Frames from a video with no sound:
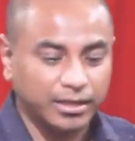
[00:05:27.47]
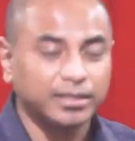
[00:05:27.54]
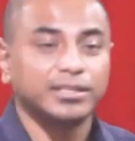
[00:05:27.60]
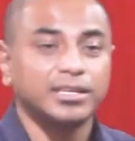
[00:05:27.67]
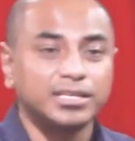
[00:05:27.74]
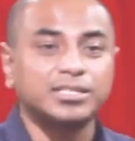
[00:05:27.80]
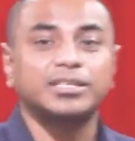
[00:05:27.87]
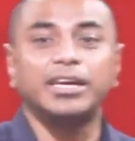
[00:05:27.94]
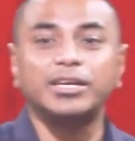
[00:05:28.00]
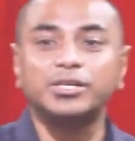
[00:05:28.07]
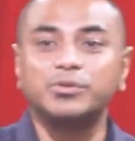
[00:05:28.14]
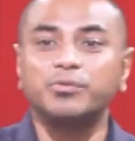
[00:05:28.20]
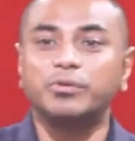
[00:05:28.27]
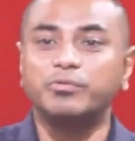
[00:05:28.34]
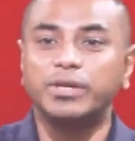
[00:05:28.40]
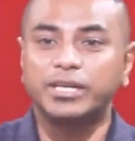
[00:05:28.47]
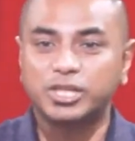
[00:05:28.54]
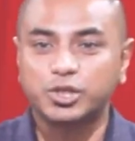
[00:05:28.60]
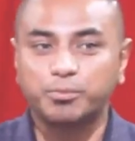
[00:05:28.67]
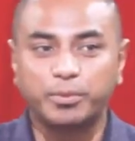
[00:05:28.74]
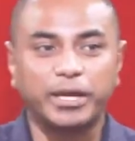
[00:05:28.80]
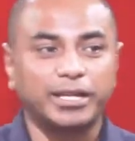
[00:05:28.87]
these days when we
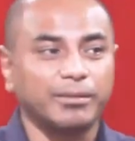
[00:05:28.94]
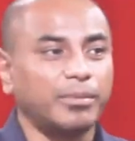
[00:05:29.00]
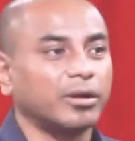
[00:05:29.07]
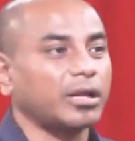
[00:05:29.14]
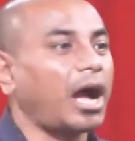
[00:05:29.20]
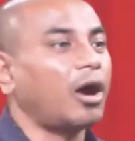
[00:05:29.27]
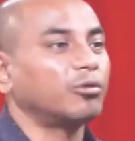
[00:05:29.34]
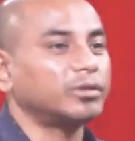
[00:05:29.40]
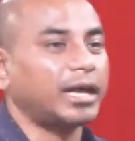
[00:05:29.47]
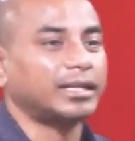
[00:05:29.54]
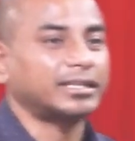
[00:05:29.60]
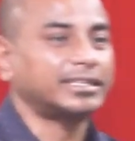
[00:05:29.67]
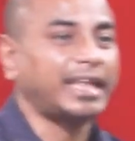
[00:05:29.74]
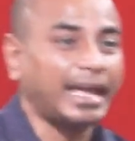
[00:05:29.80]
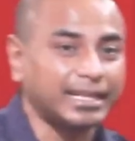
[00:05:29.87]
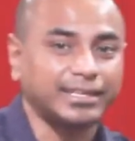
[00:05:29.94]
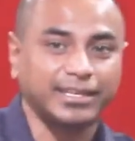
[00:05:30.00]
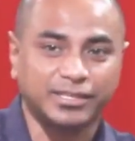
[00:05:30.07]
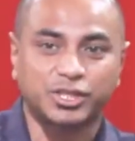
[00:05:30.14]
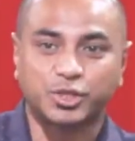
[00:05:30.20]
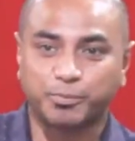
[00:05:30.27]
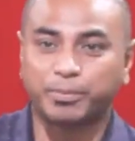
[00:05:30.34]
explain about how that death
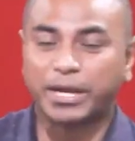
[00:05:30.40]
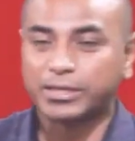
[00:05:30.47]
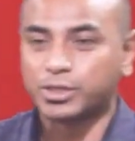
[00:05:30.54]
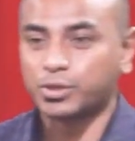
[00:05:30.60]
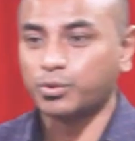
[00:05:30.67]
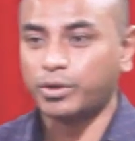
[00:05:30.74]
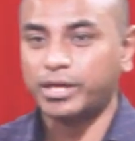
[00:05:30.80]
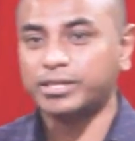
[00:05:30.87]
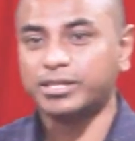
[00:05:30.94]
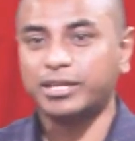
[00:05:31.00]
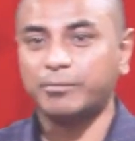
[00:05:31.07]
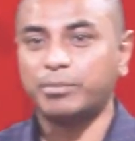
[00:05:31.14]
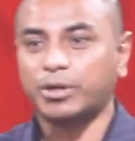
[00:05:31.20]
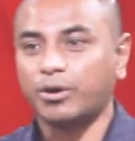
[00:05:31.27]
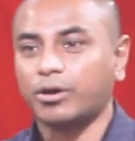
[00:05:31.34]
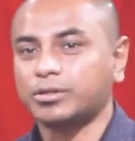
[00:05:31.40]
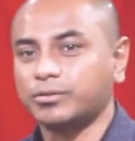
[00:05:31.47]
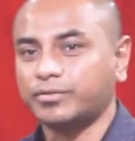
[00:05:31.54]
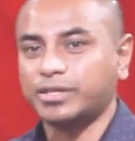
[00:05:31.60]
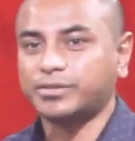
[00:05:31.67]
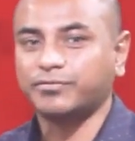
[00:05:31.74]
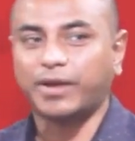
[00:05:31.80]
can spread so easily because
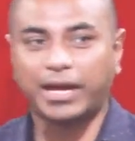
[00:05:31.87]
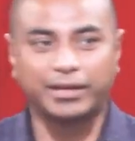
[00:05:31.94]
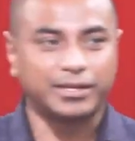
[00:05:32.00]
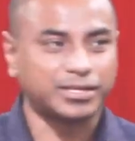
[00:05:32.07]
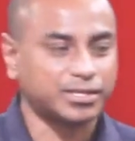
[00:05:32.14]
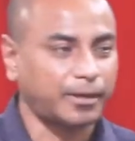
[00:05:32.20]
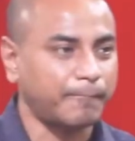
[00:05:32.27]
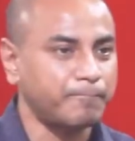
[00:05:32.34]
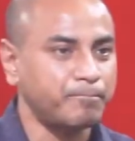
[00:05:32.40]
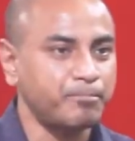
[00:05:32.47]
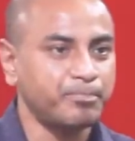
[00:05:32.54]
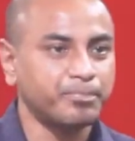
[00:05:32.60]
of this virus.